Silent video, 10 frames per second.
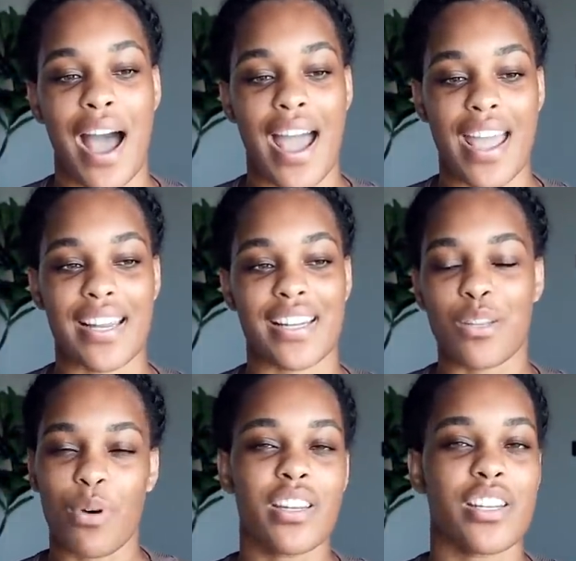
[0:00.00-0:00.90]
I
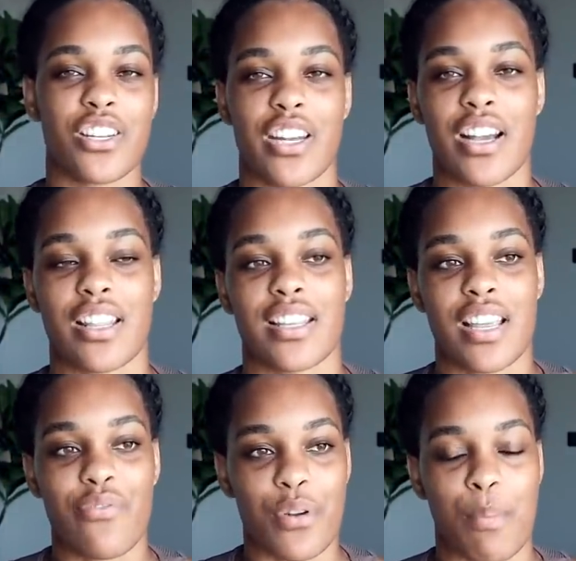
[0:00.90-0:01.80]
just wanted to share this
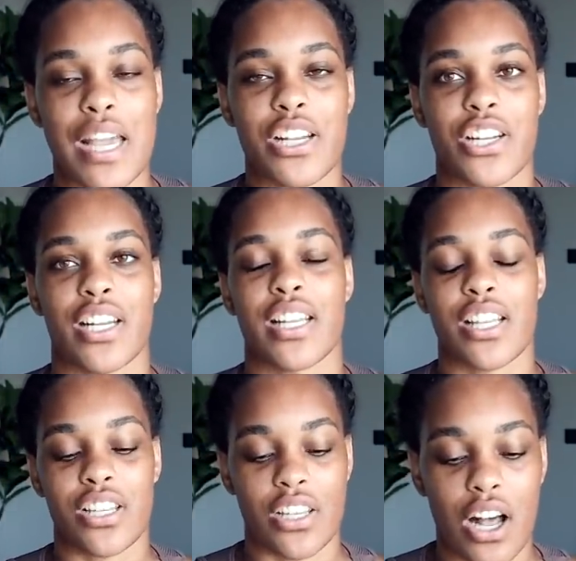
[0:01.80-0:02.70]
information and
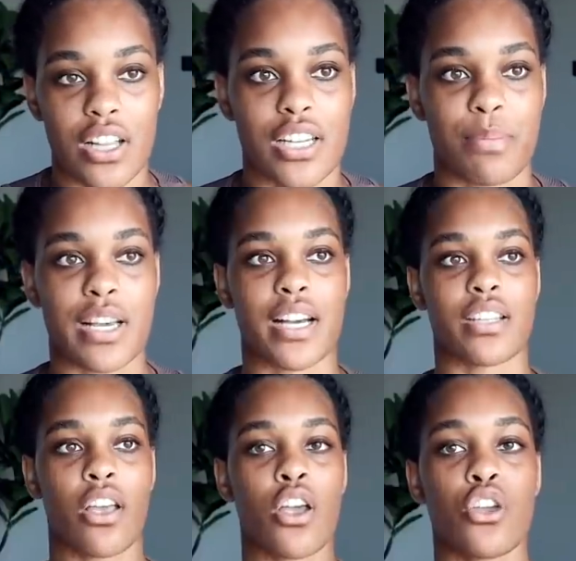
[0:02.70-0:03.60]
this knowledge because